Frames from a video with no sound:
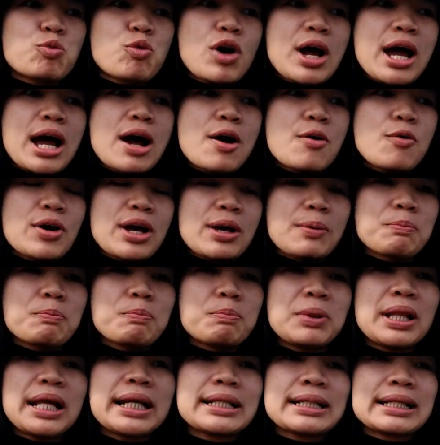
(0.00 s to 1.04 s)
brown and
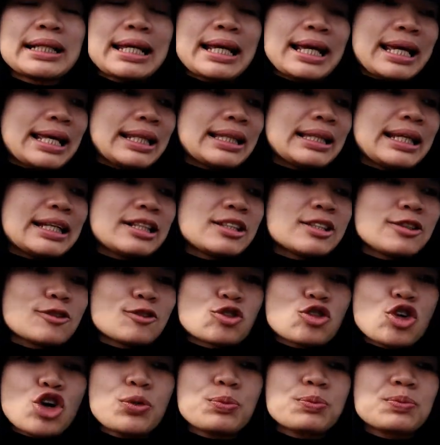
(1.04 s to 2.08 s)
black, and then to
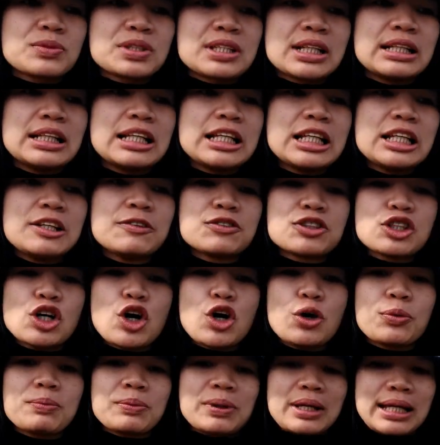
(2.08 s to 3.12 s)
drop the leaves
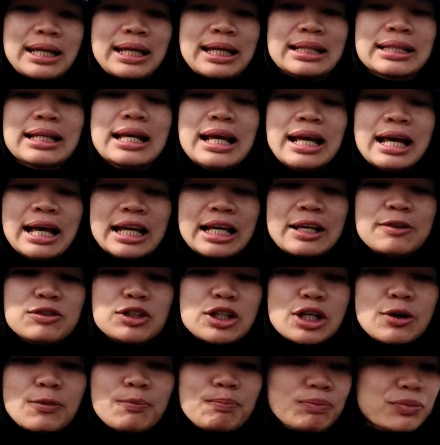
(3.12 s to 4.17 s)
off. And if
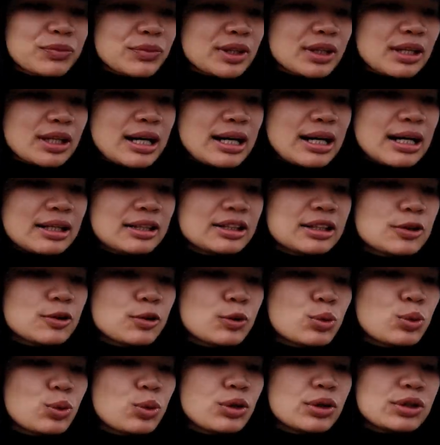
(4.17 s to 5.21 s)

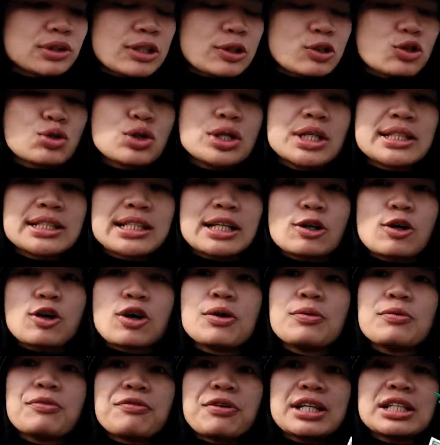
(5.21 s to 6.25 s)
the trees are
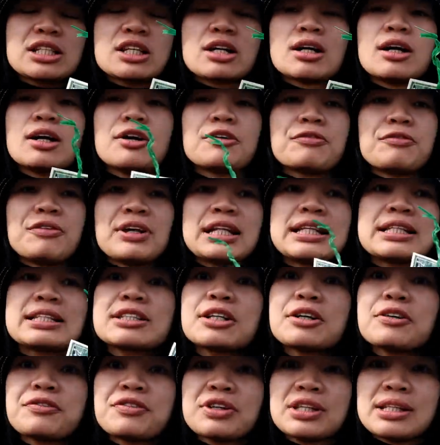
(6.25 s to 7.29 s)
affected very
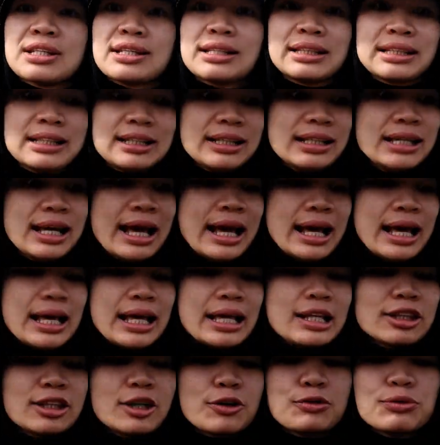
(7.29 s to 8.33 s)
severely,
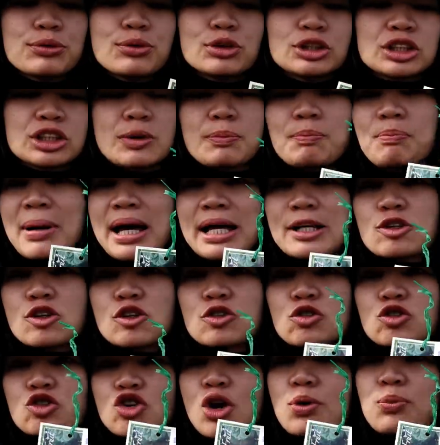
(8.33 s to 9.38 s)
and the fruit might
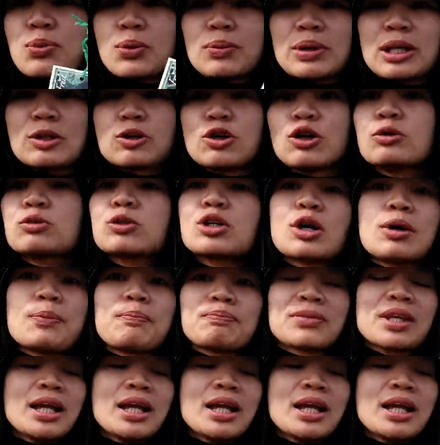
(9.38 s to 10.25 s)
drop off and not